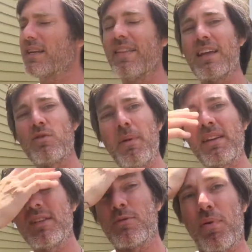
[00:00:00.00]
That's what makes
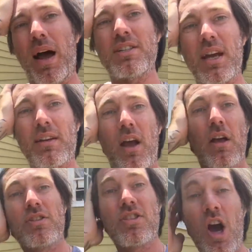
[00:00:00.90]
this project
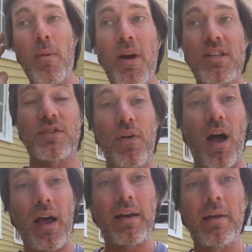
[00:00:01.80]
so much
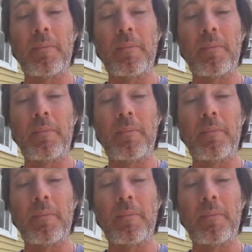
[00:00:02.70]
fun